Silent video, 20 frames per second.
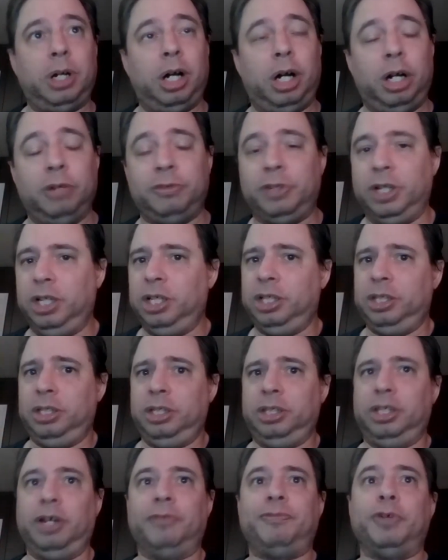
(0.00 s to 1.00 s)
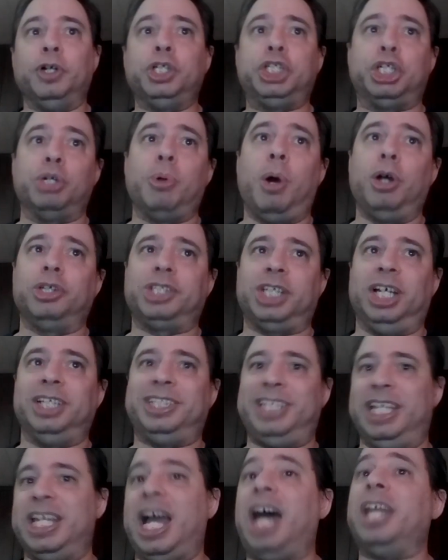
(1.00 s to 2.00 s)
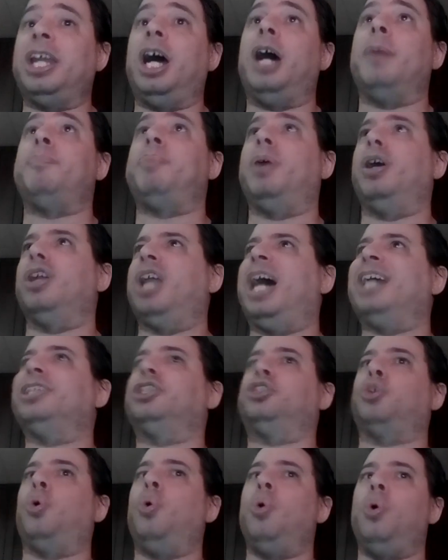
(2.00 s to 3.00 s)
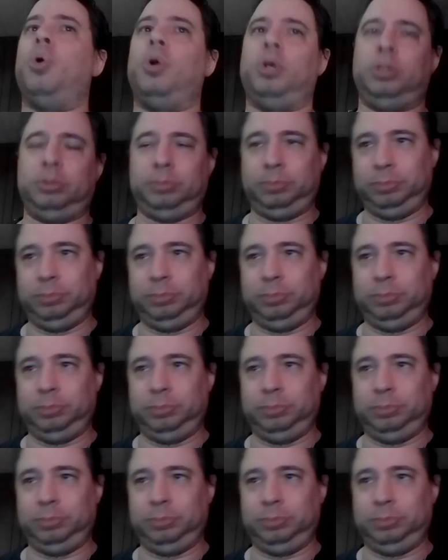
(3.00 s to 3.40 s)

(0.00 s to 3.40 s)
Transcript: of the virtuosa Deonna Purrazzo